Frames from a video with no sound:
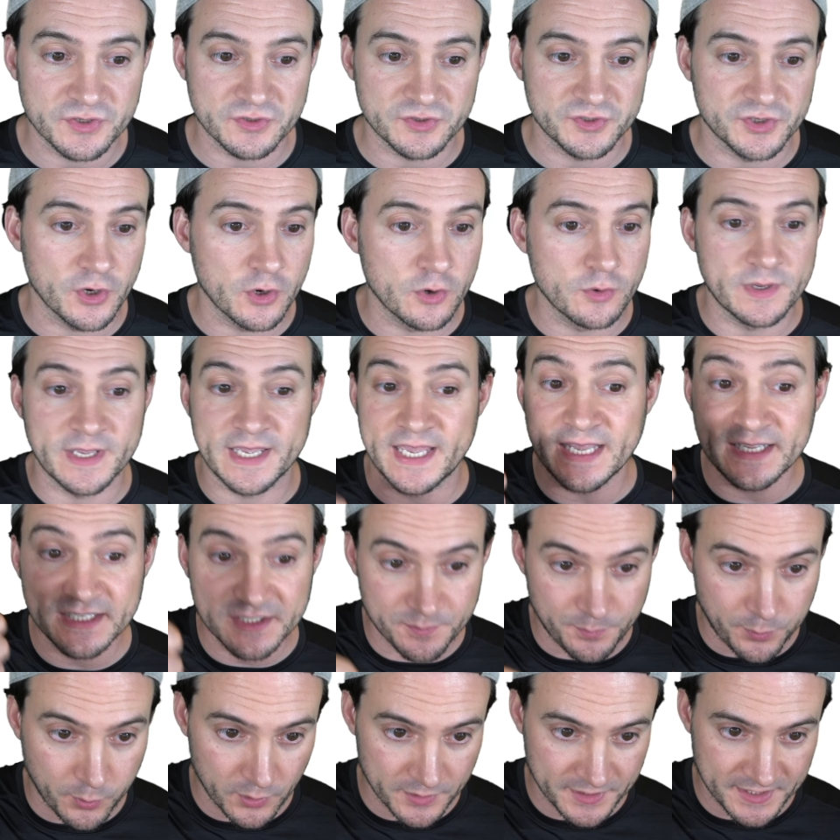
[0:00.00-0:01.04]
So kids
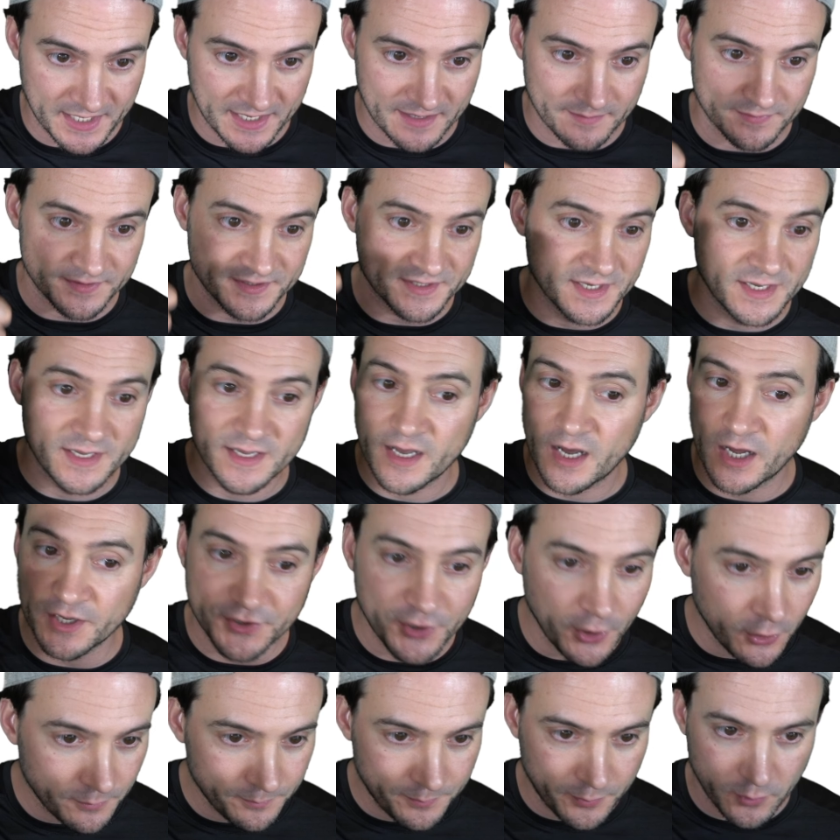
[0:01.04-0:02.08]
board games,
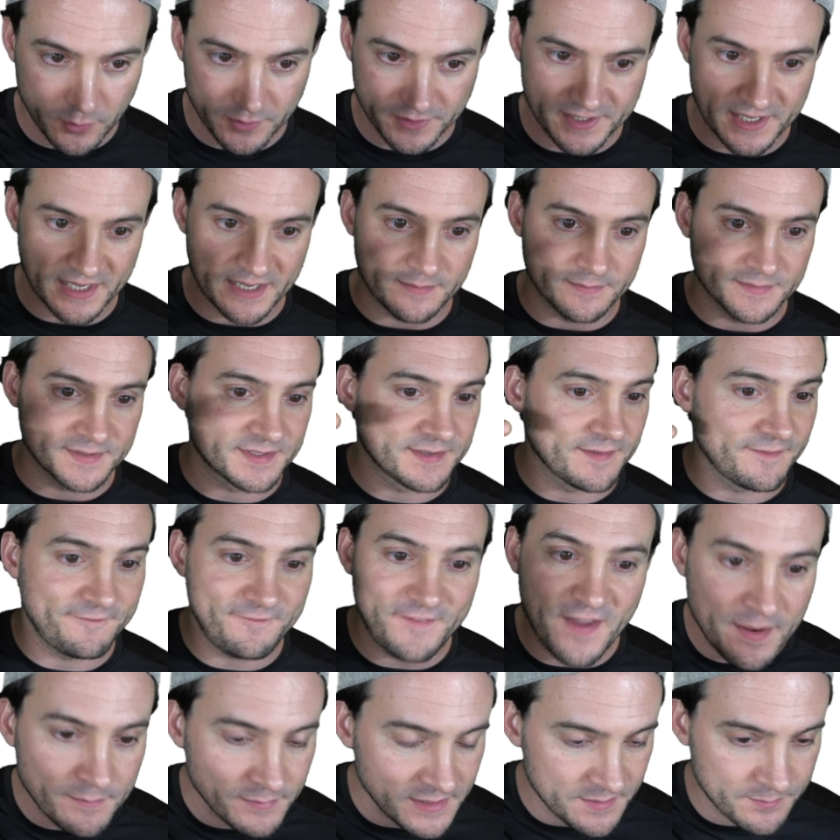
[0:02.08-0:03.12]
adult board games,
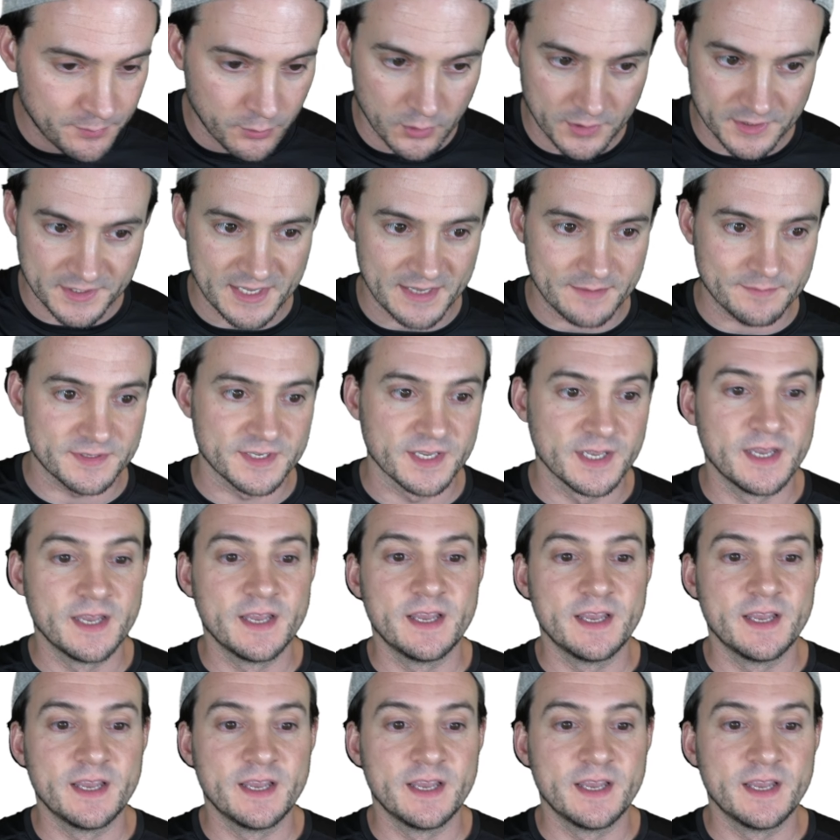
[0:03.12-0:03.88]
family board games.